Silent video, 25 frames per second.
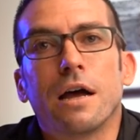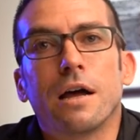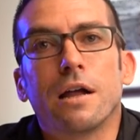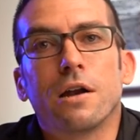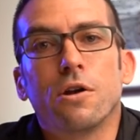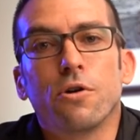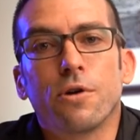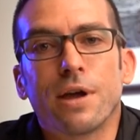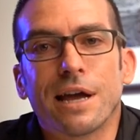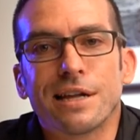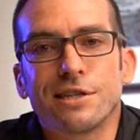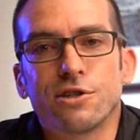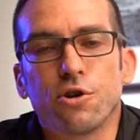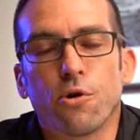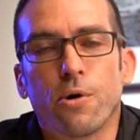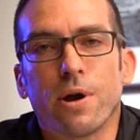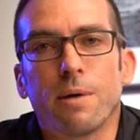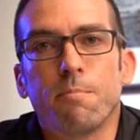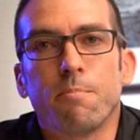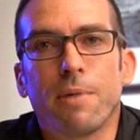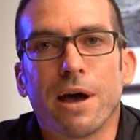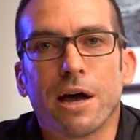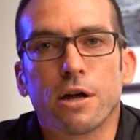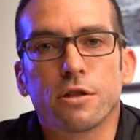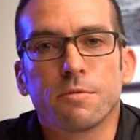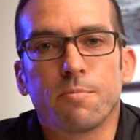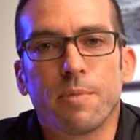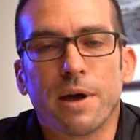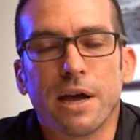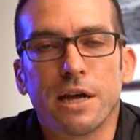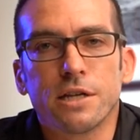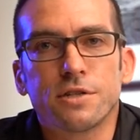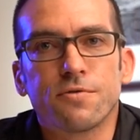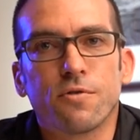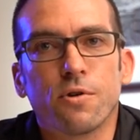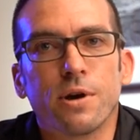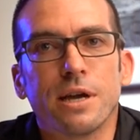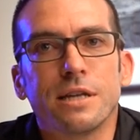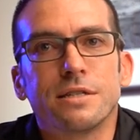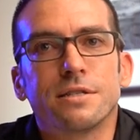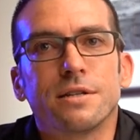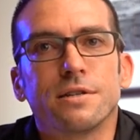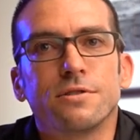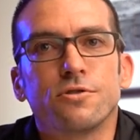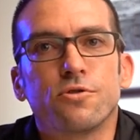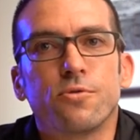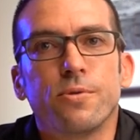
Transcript: look at your about page, for instance,